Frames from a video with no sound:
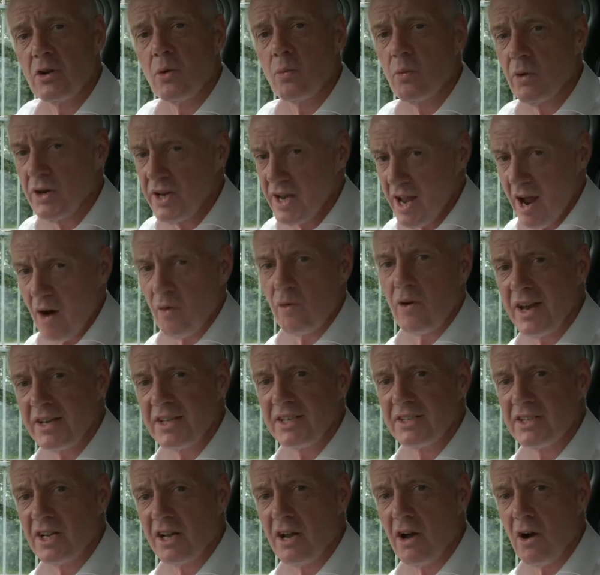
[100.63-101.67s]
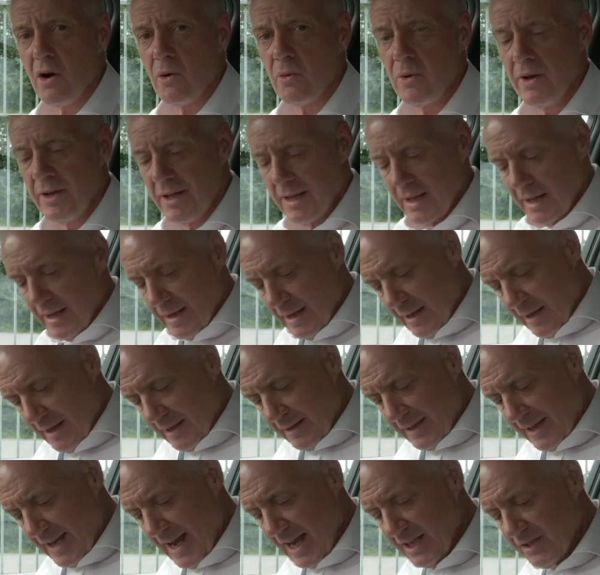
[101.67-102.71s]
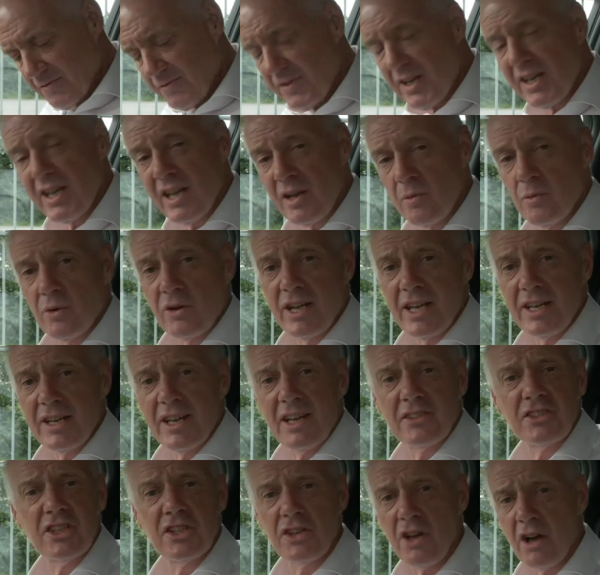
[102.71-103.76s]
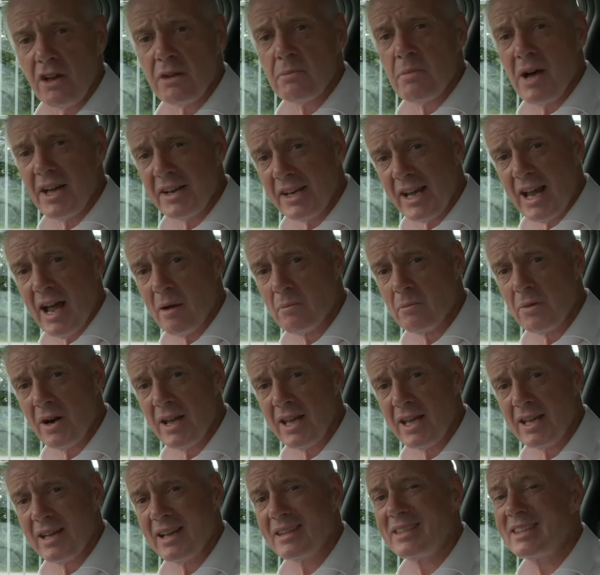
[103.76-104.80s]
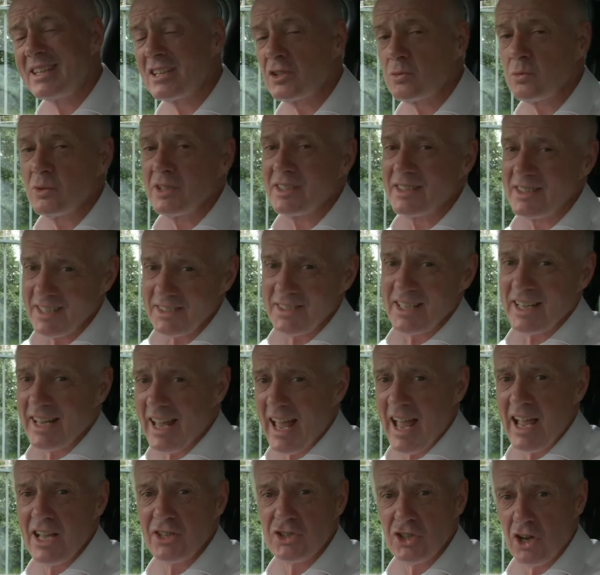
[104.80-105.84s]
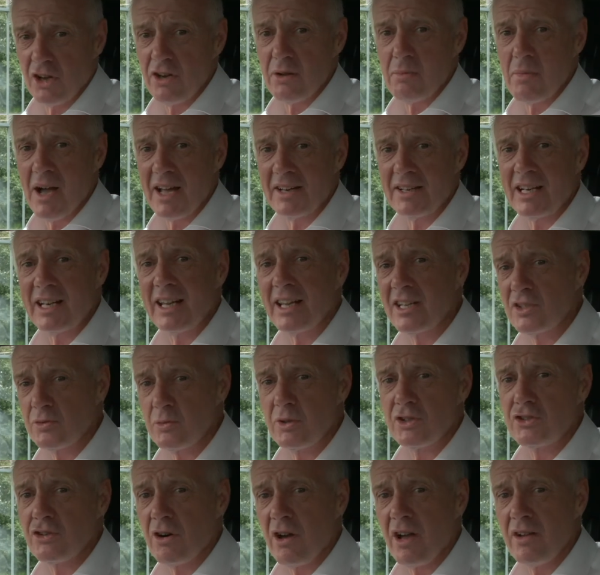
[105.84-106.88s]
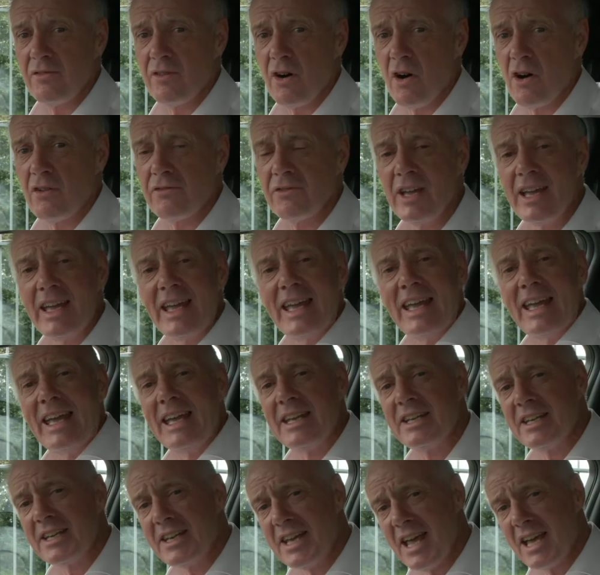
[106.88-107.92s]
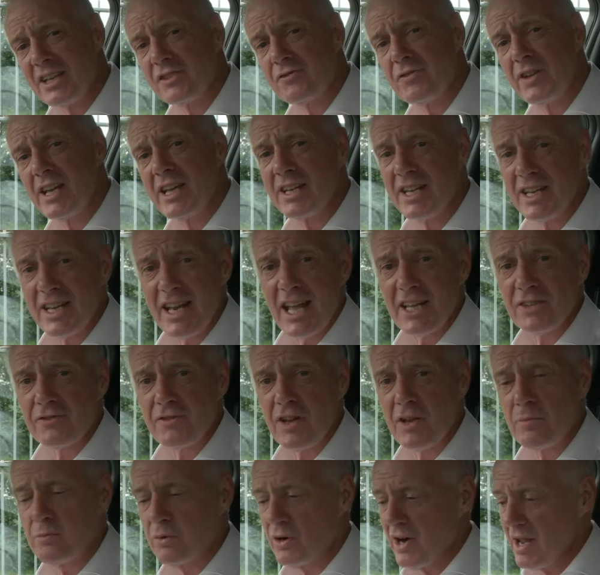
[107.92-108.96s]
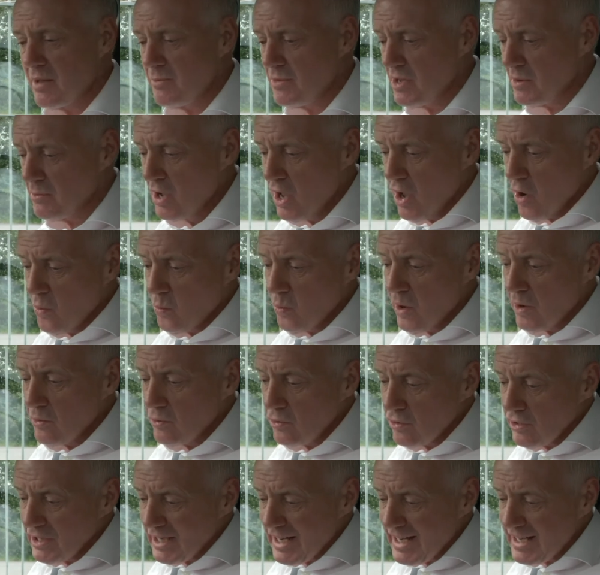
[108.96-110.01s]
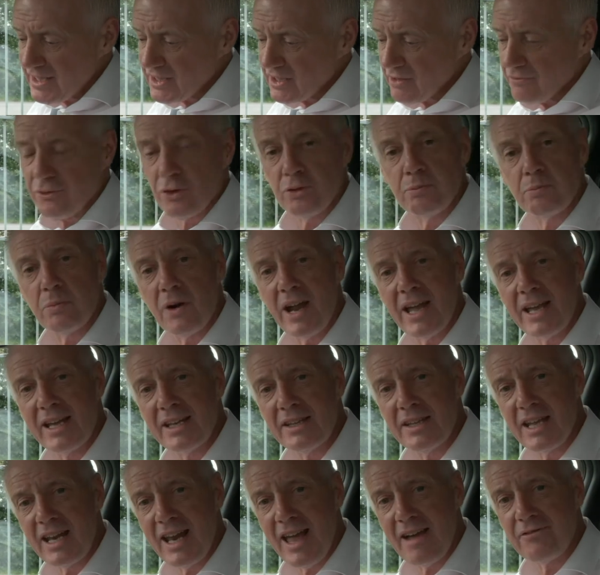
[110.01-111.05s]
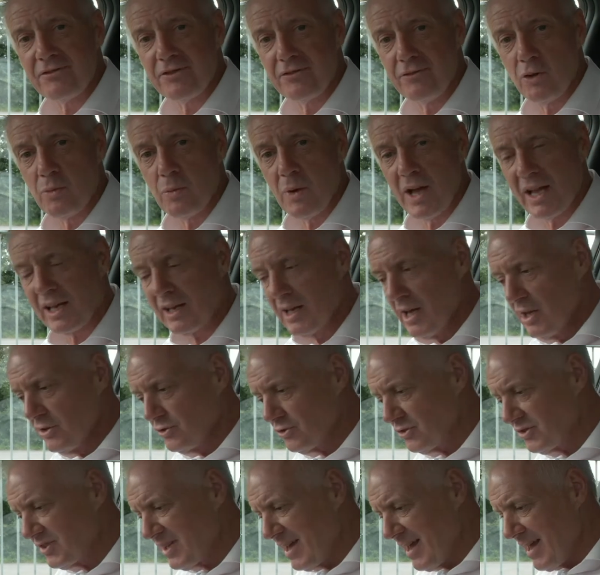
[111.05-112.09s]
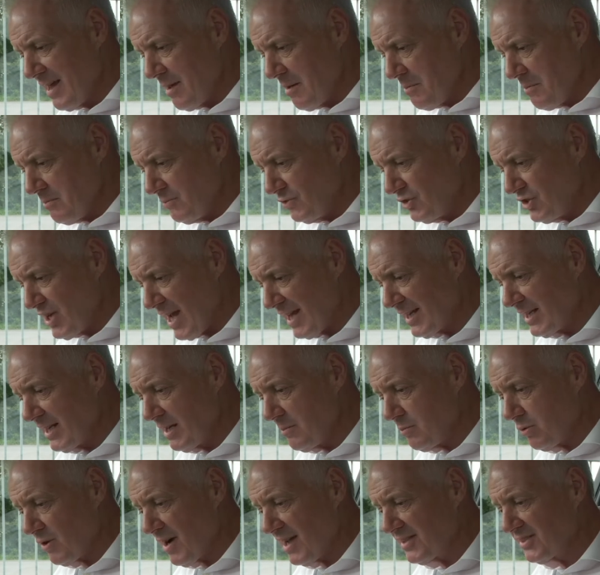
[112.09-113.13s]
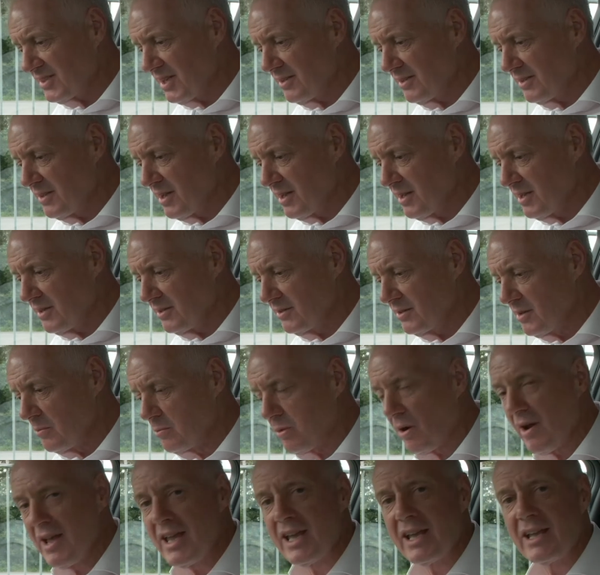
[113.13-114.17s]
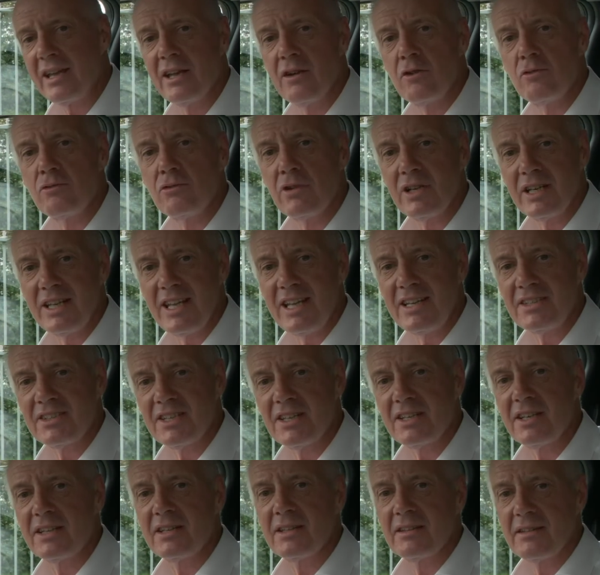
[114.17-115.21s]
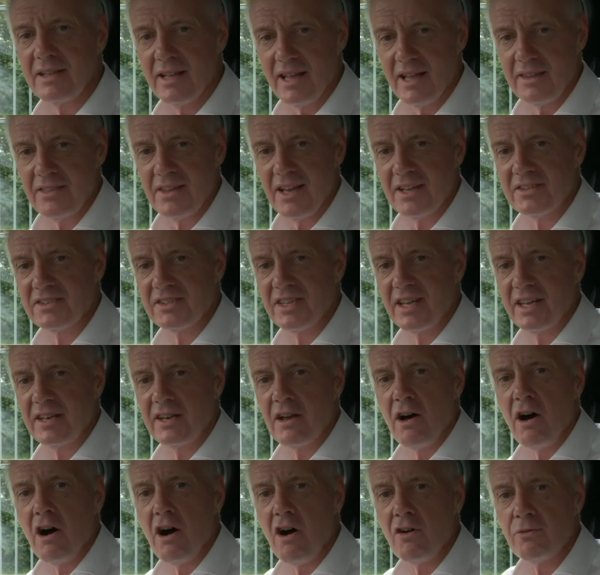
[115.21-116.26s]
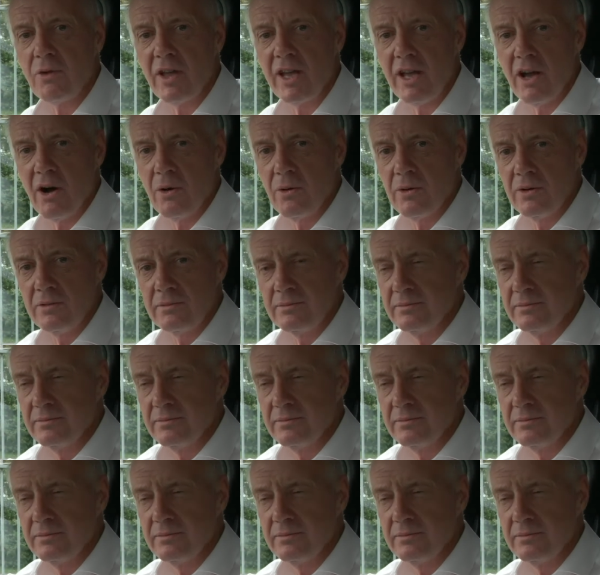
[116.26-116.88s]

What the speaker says: We're now ready to go. The SVE we're in has an automatic handbrake, and this will disengage automatically as we drive off. In an SV and an SV Premium, we will release the foot brake in the left footwell. Just gently press on the brake, release it, and that's it. Off we go.